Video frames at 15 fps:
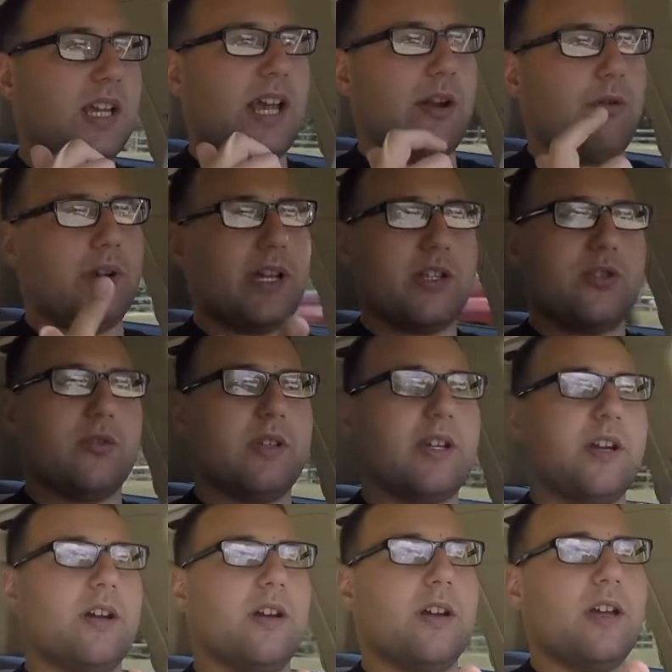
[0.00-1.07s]
It will get you
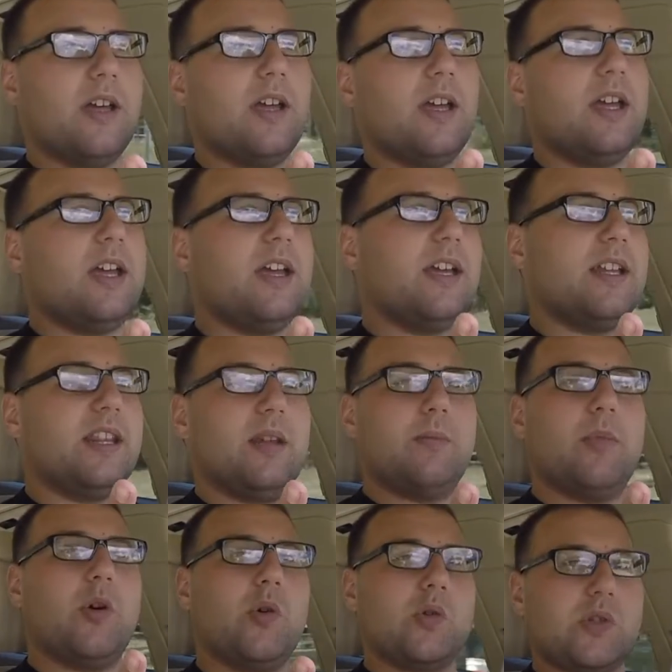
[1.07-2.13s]
there in the
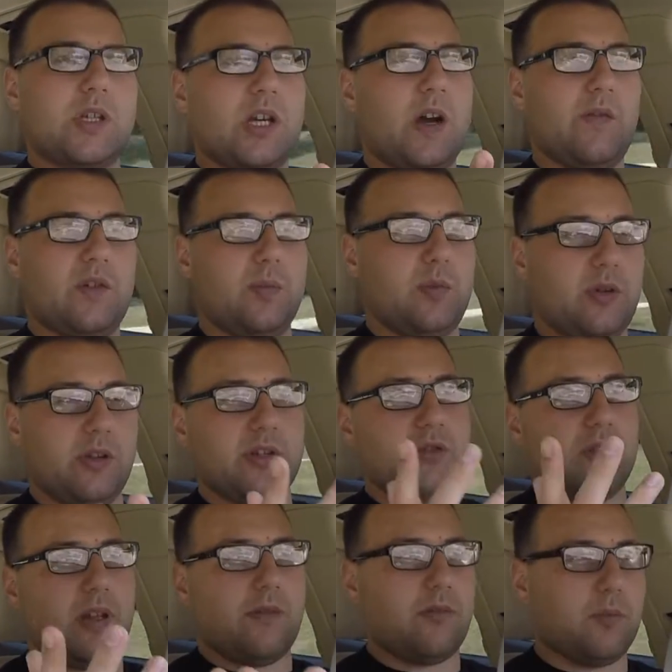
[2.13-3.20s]
most comfortable as
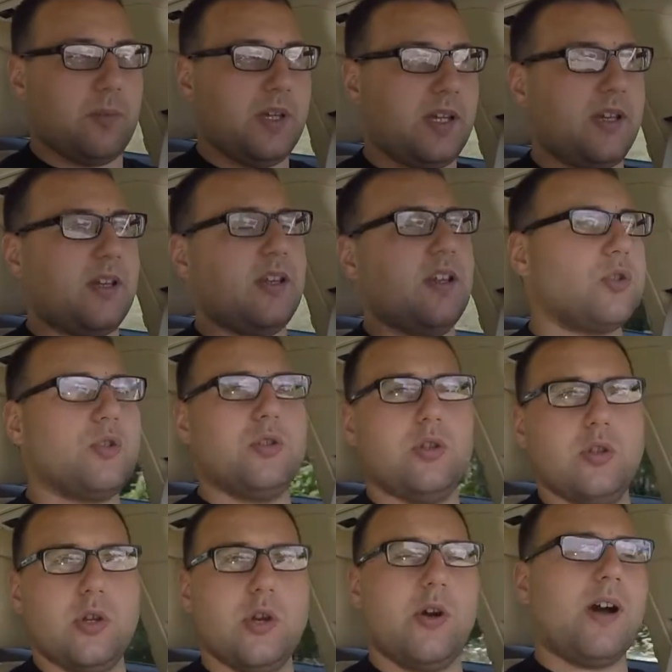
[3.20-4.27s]
you'll ever be.
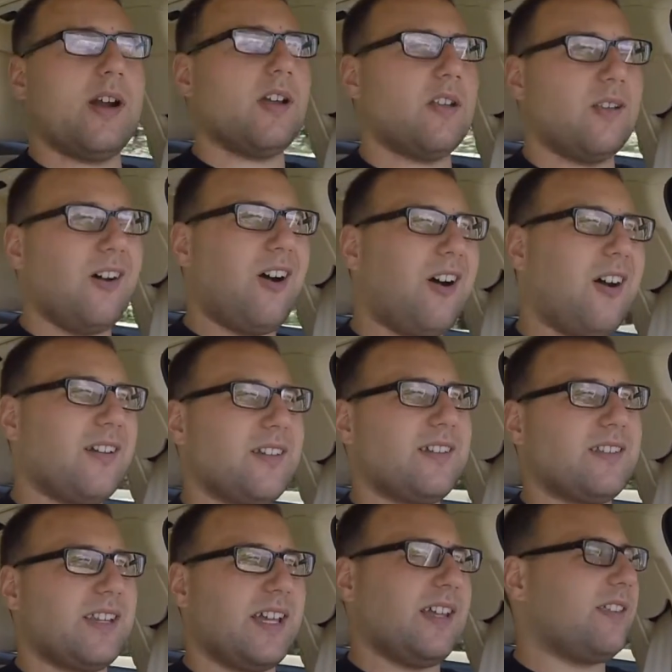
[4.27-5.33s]
You go on a
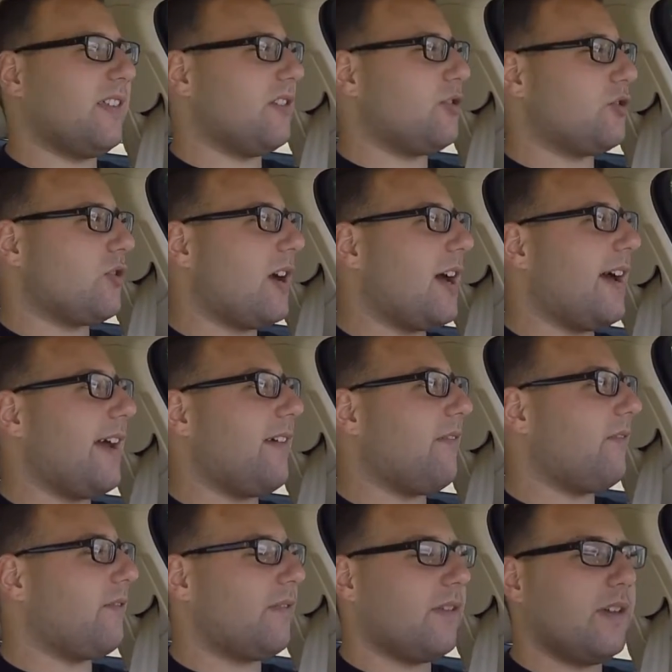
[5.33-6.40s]
long, lengthened
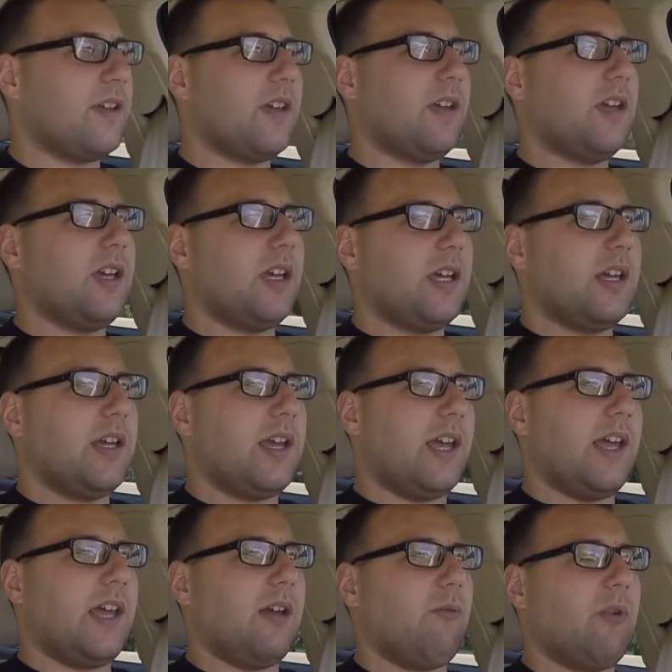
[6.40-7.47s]
drive
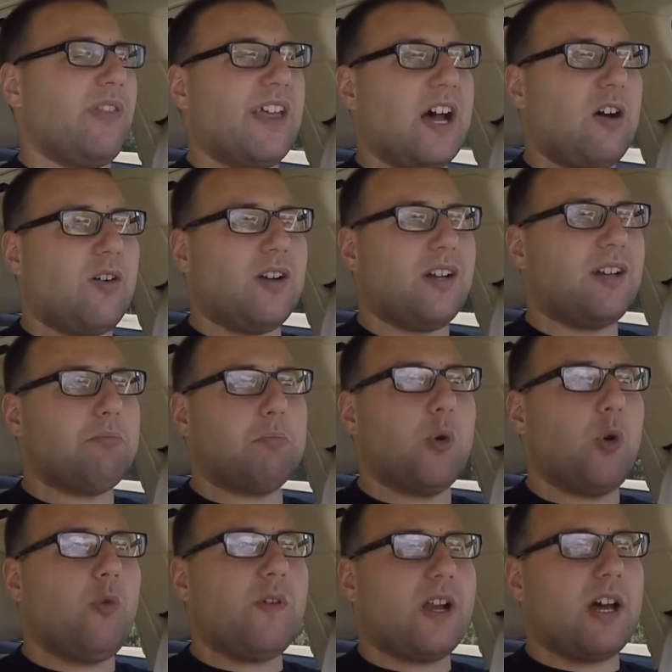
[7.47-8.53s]
without
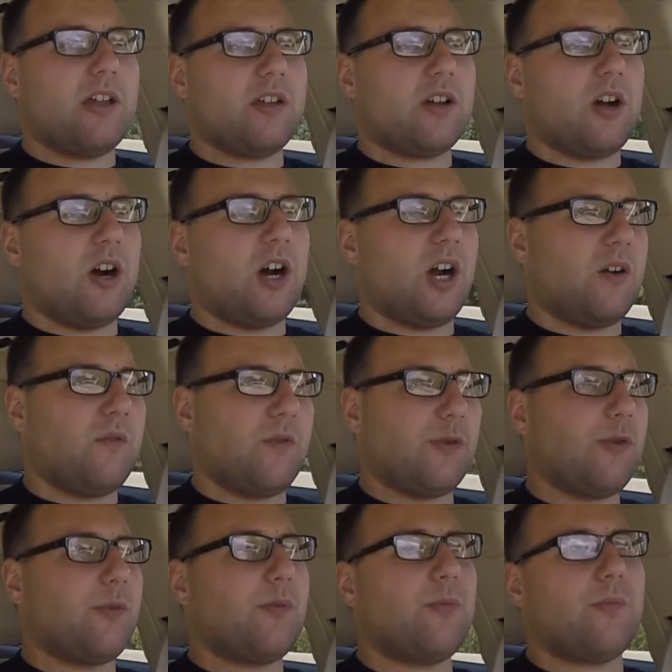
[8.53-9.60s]
moving out of the car
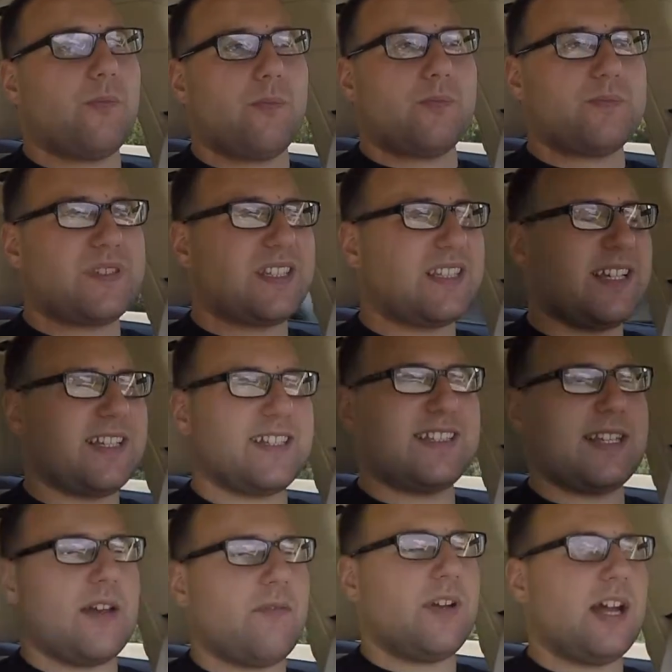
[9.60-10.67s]
for
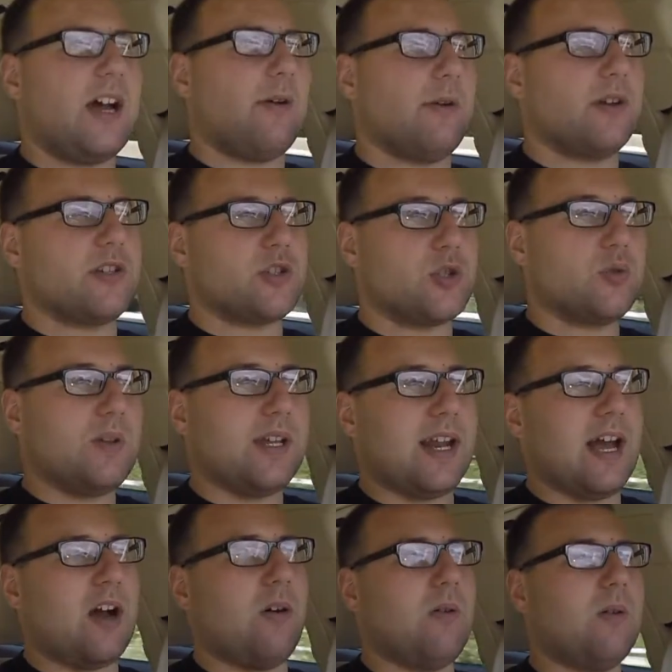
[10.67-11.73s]
6-7 hours. You get
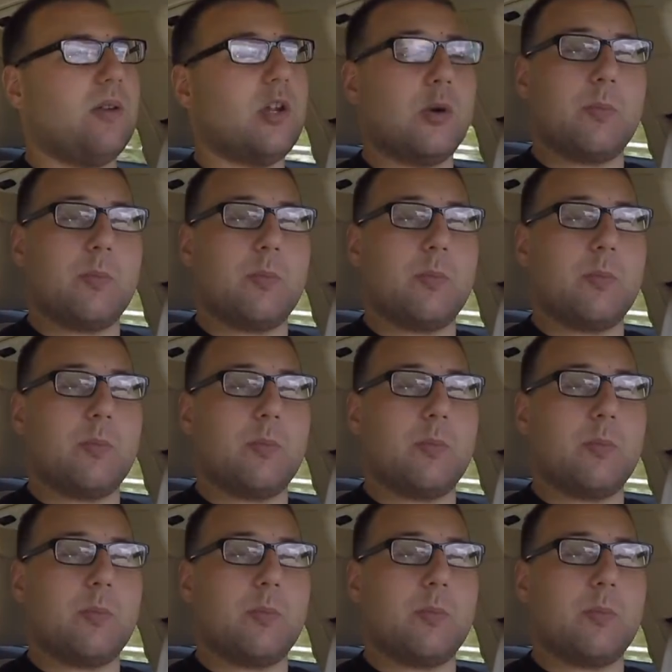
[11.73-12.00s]
out, your